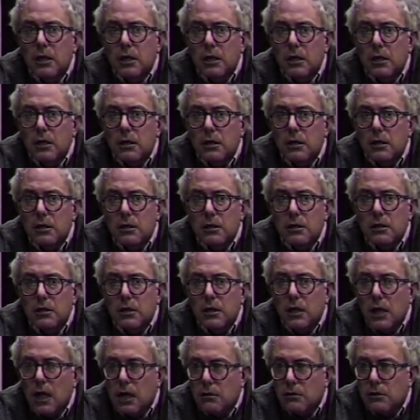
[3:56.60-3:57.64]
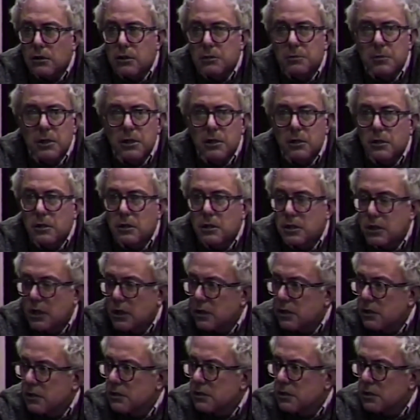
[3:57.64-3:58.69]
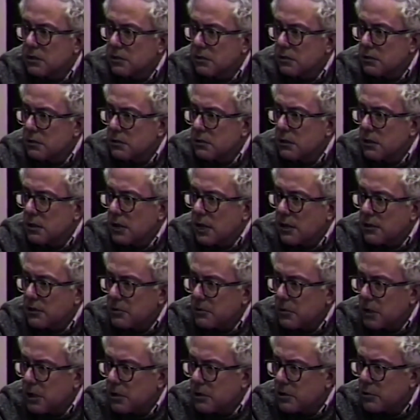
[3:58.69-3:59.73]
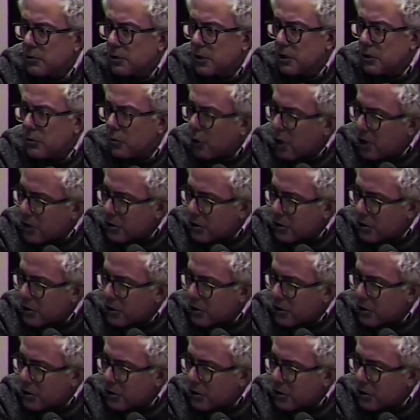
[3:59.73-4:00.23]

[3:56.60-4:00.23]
Your congressmen and your senators are 1,000 miles away in